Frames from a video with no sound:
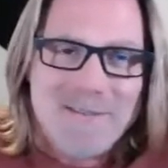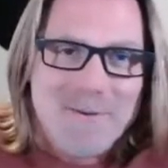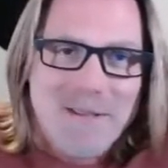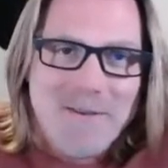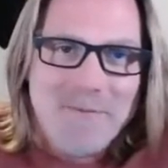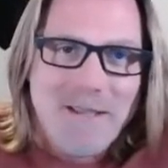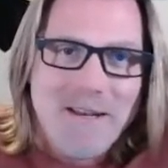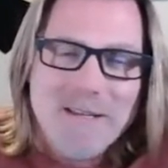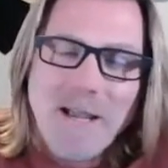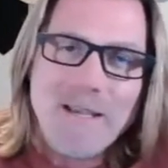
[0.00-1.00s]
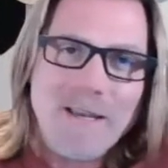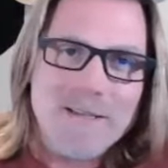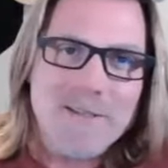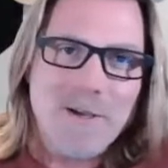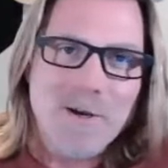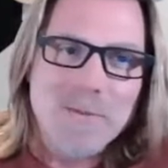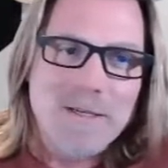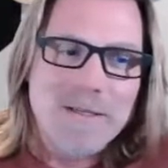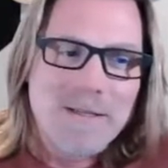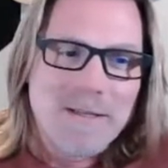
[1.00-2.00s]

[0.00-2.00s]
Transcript: okay if you got it. I got a Tacoma.